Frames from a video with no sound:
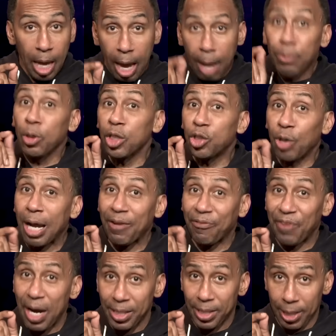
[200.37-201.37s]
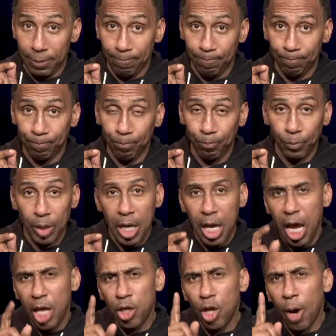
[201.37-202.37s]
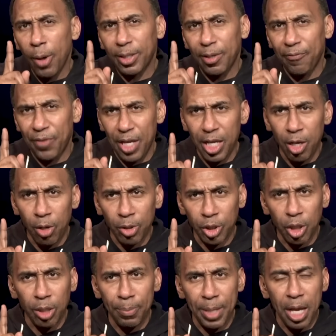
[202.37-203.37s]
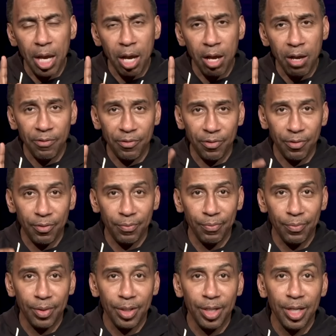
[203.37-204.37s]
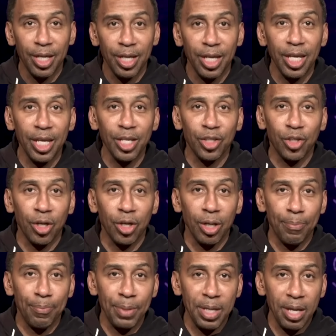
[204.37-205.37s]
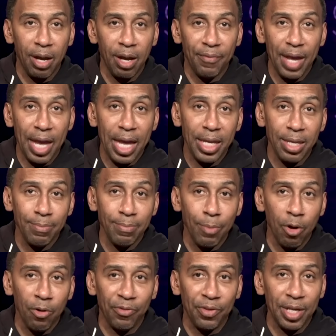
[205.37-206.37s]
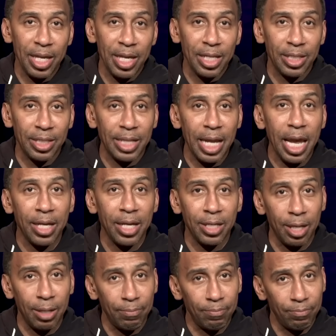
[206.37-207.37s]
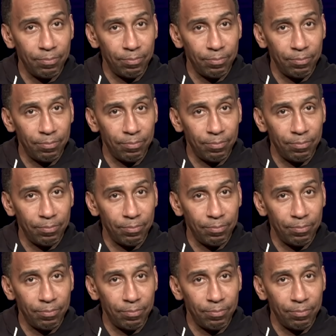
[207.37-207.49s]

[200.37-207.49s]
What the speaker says: I'm going to try to find it. You know what the video is going to be of? It's going to be of Eddie Murphy in stand-up.